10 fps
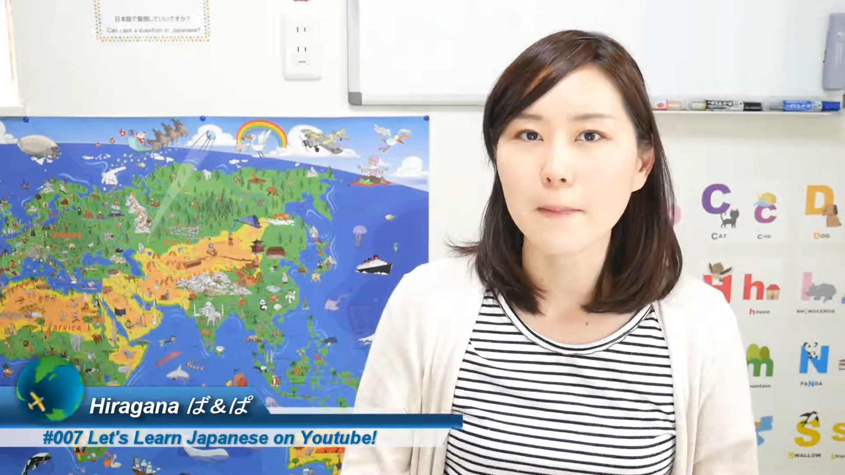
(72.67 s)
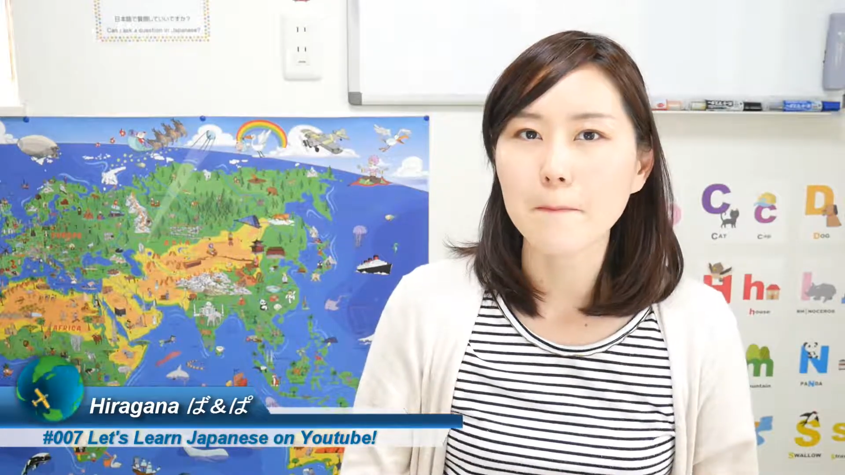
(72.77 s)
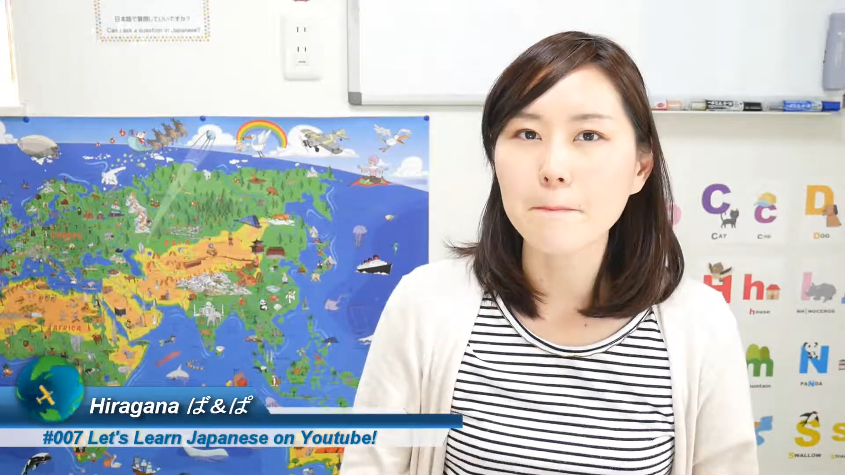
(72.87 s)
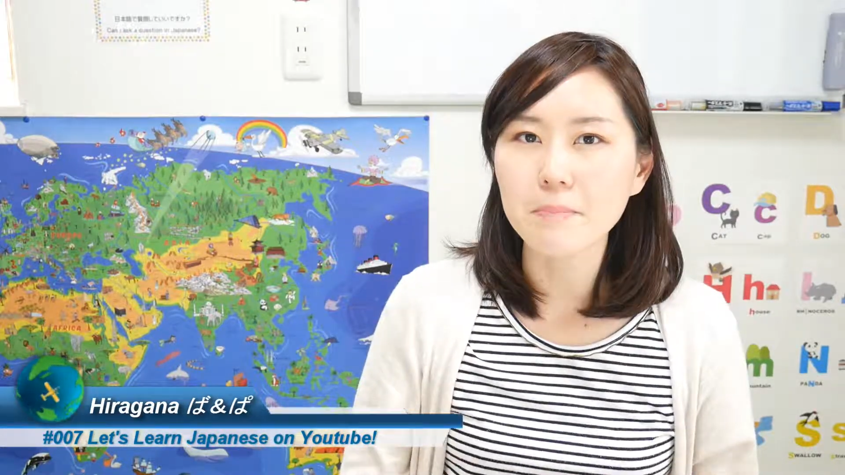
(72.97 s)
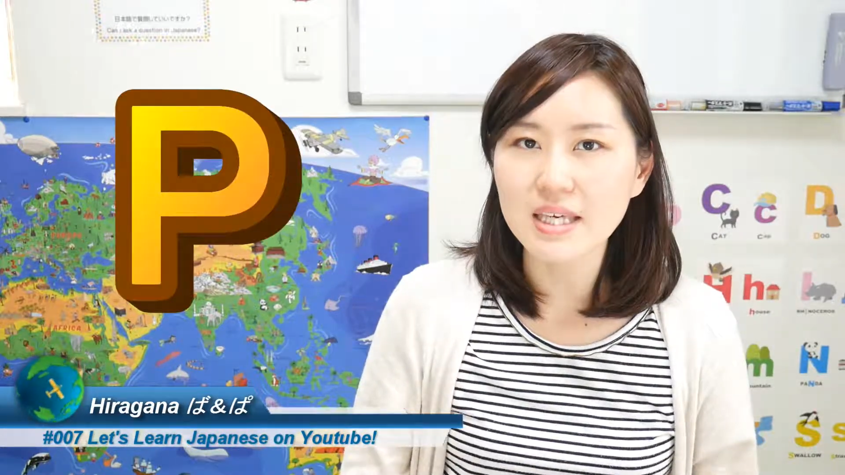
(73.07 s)
a
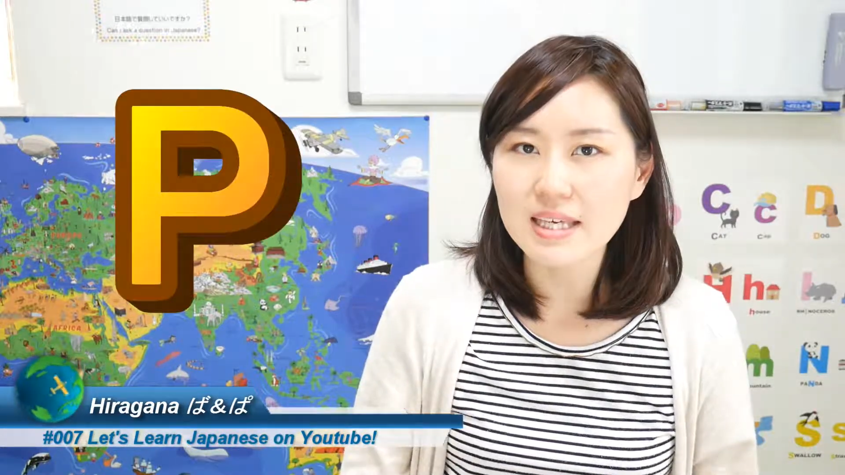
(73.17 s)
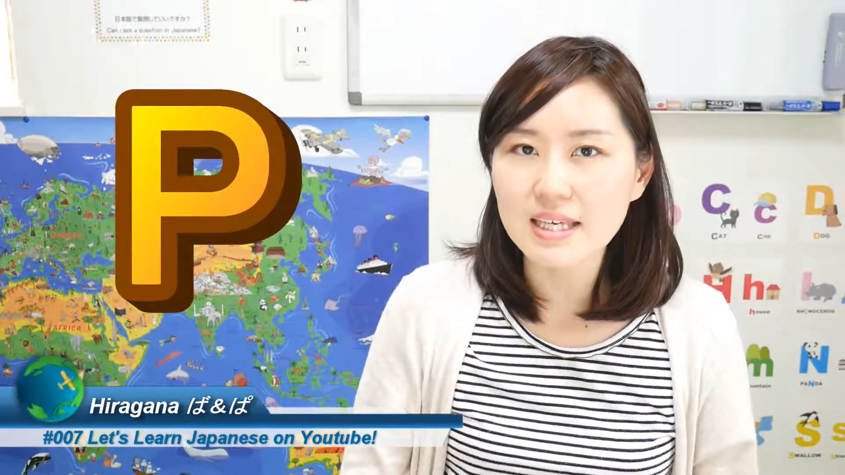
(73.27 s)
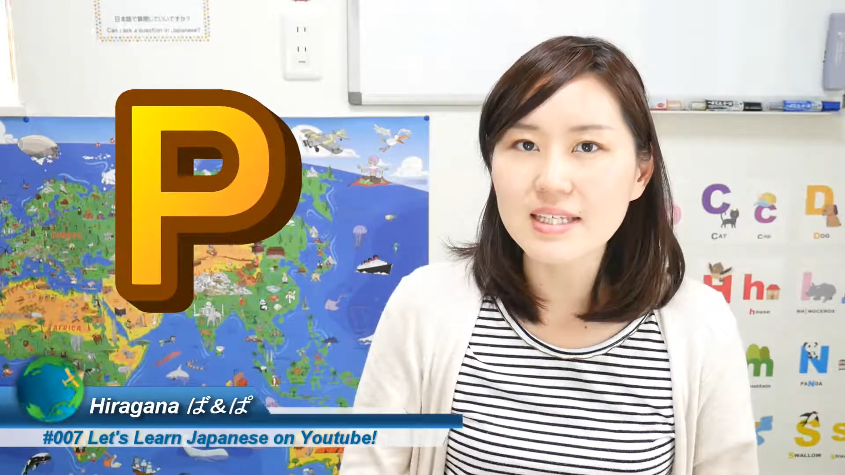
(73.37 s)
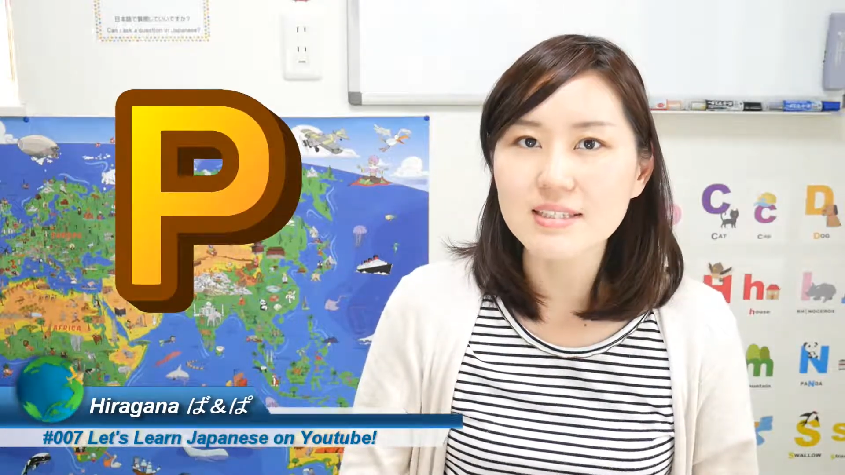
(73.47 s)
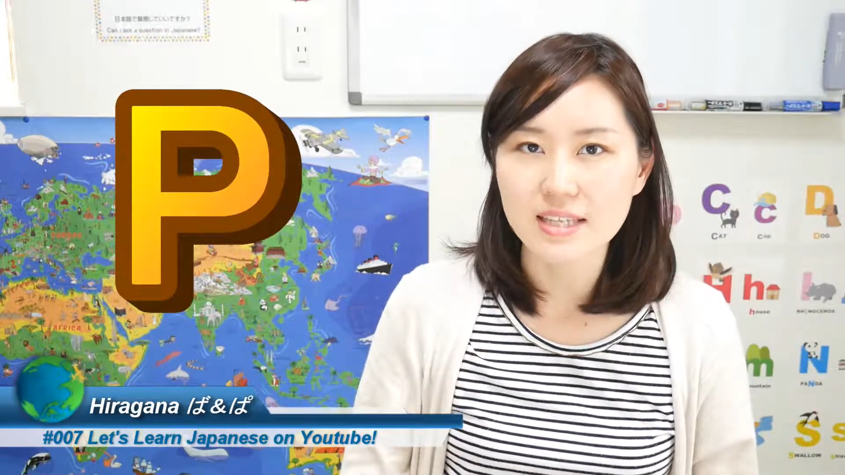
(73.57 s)

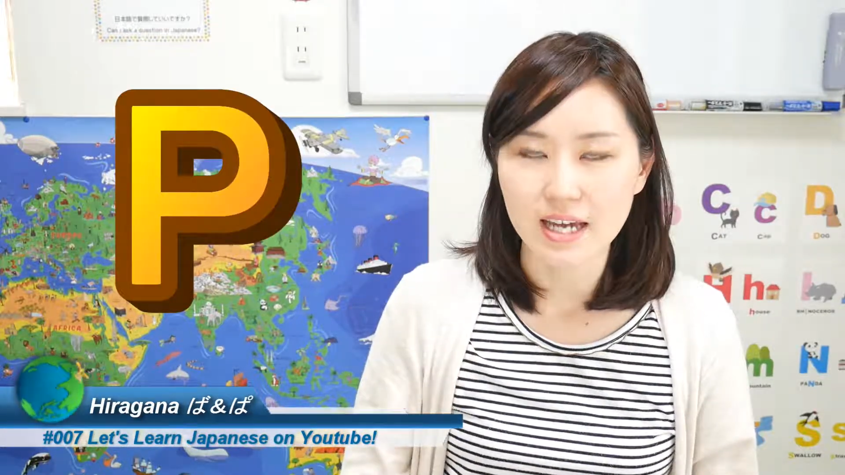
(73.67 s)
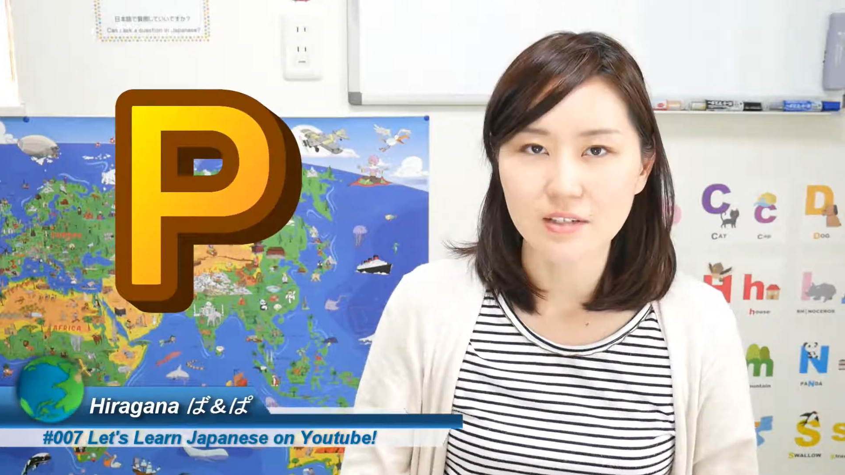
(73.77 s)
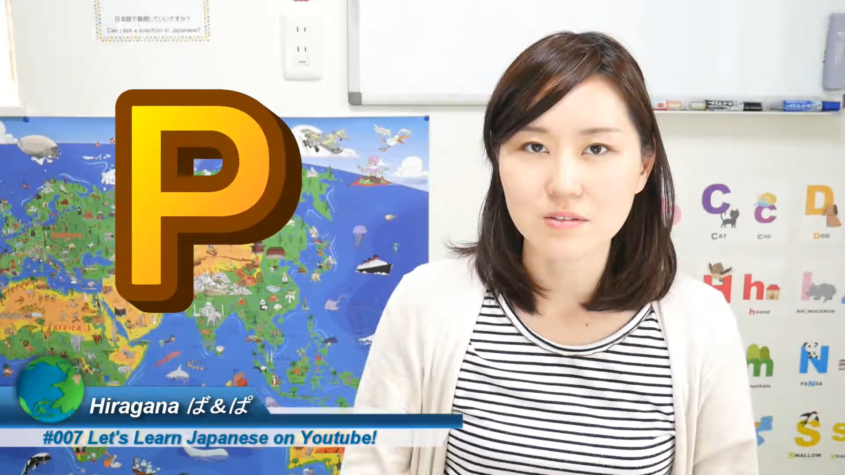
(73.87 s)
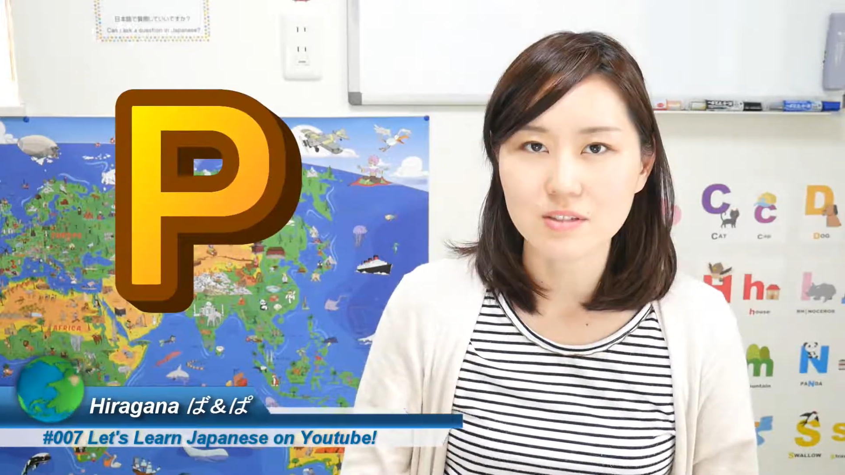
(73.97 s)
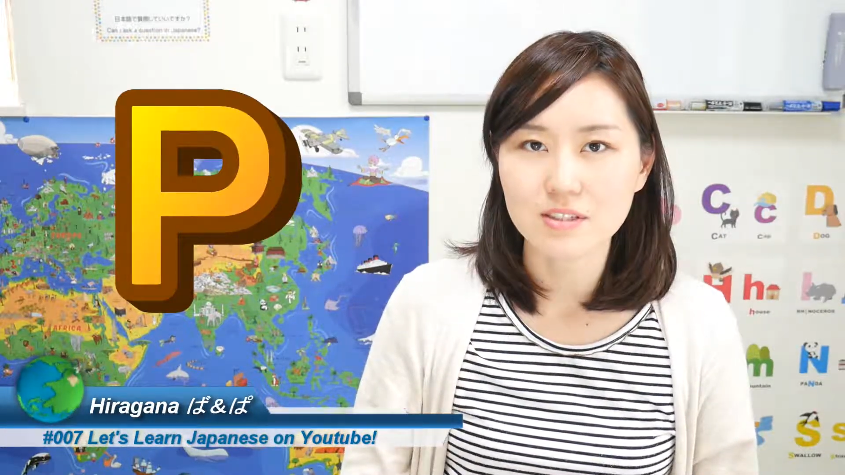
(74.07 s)
P
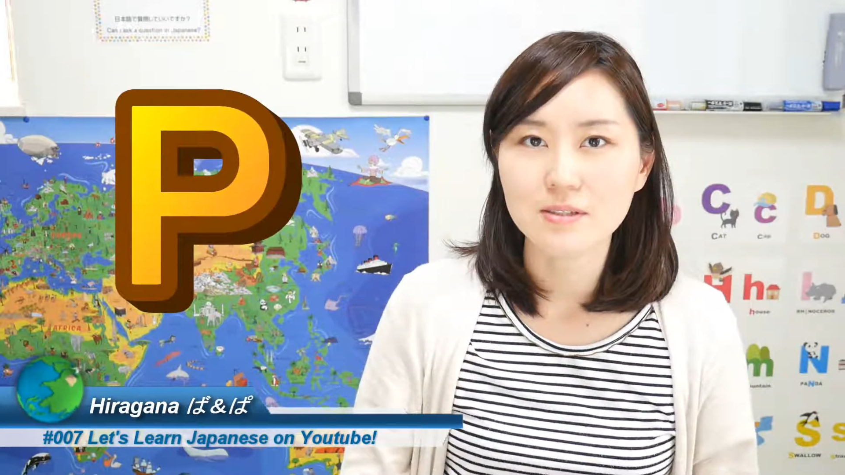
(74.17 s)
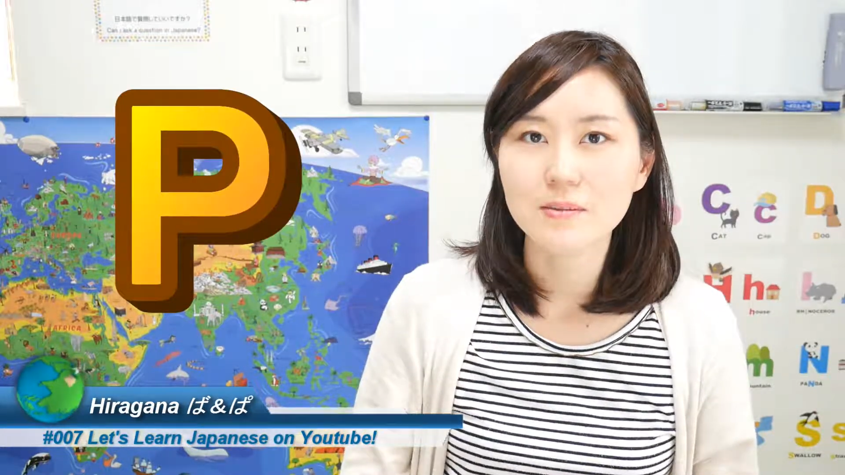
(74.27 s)
sound.